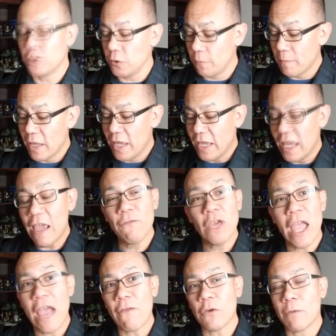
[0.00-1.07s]
So if
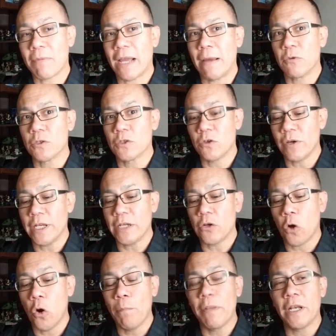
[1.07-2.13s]
you have your Bibles, go ahead and
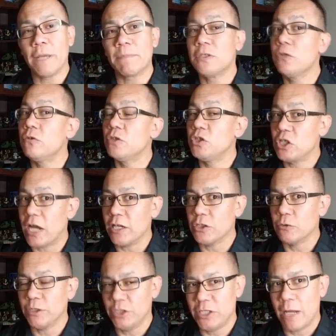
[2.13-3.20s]
open up to
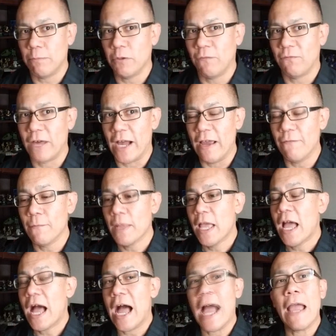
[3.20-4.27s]
Joshua chapter 5.
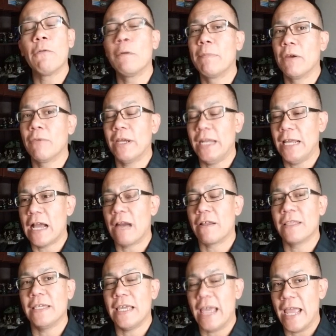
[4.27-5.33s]
I will be reading out
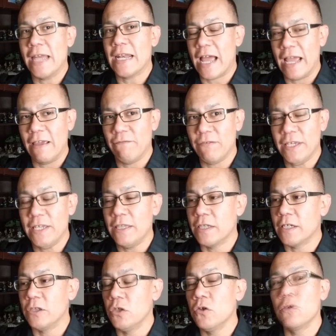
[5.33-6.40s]
of the NIV,
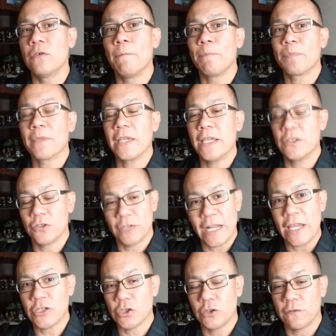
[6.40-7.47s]
the New
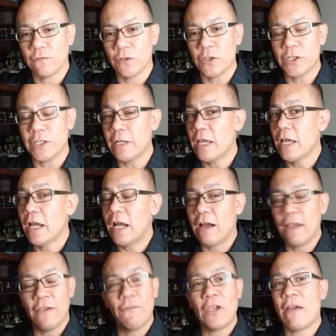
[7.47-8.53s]
International Version.
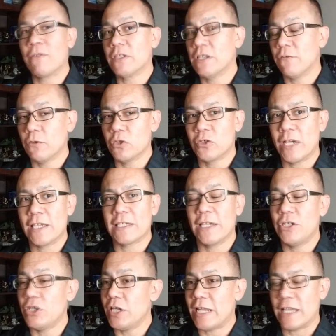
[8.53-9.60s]
If you have a different
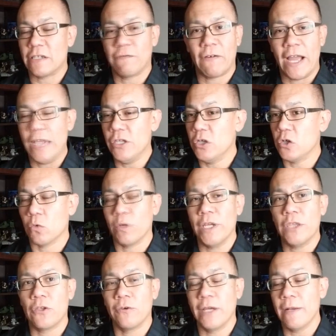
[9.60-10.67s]
translation, that's fine. You can
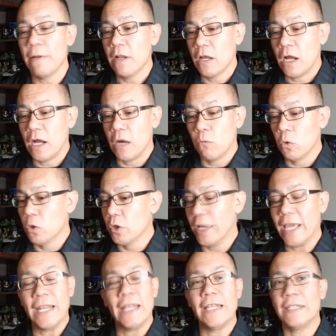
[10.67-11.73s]
read through it. We'll look
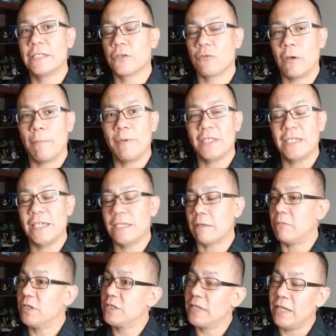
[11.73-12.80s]
at any discrepancies
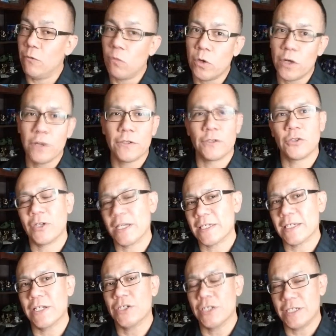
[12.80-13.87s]
amongst any words or
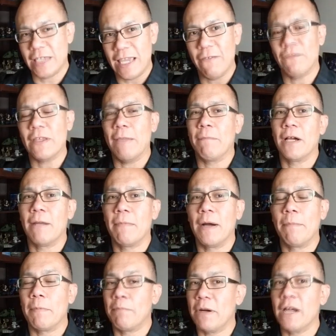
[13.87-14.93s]
translations if they come
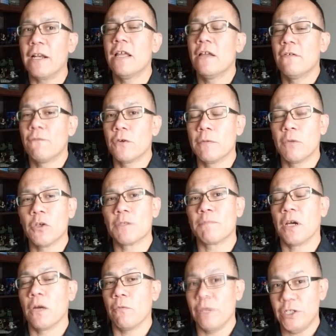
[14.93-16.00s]
up. But for the most
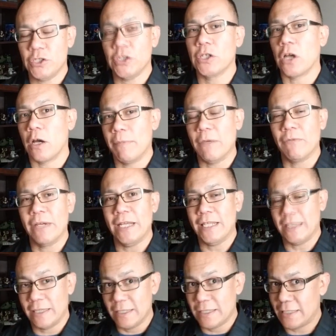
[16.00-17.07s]
part, we should all be
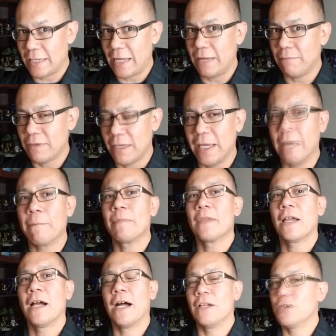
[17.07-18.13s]
reading the same thing,
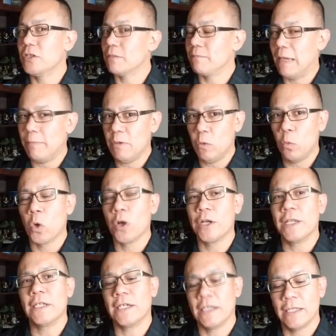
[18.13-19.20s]
just maybe
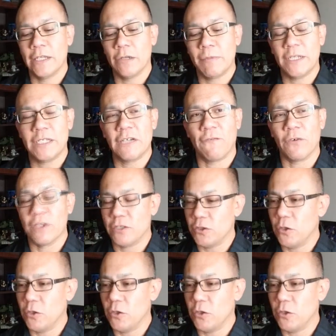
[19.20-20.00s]
worded a little bit different.